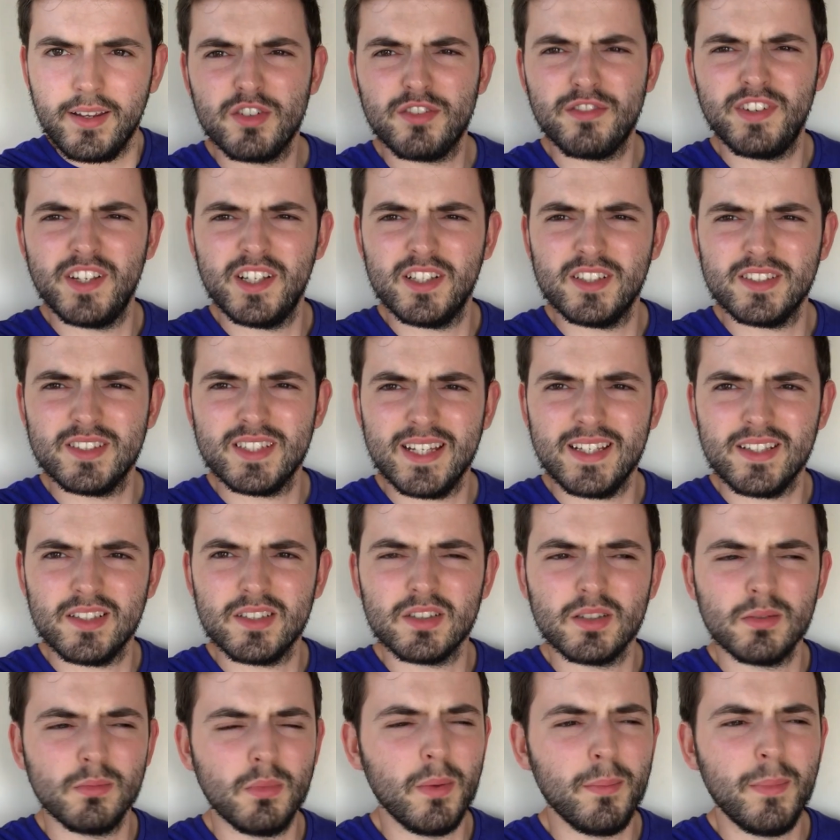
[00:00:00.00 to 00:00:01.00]
It just feels like
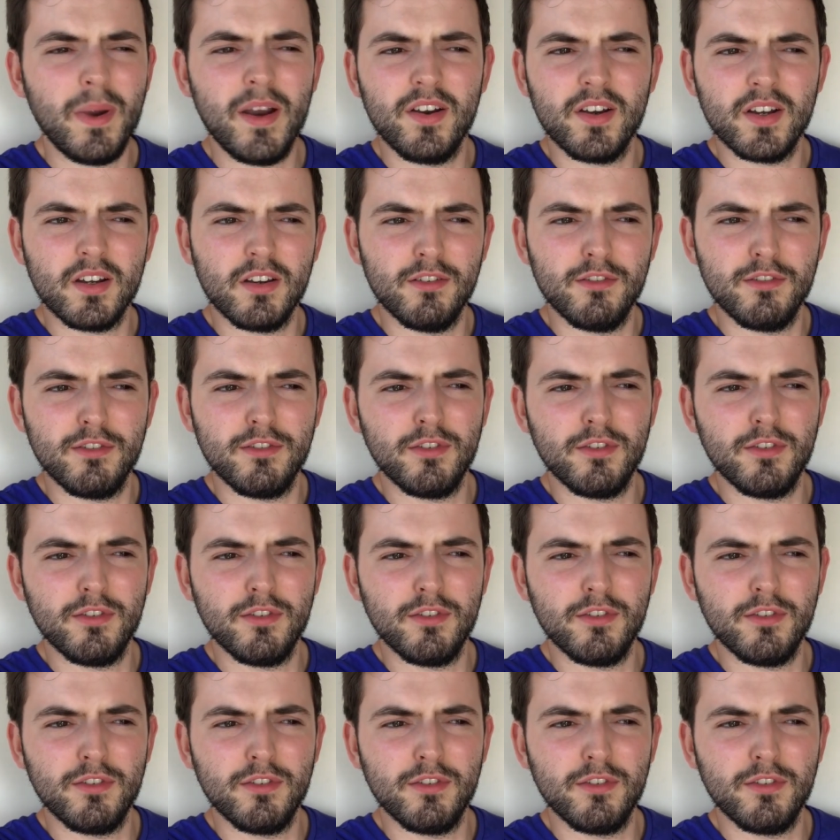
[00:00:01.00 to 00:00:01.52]
some American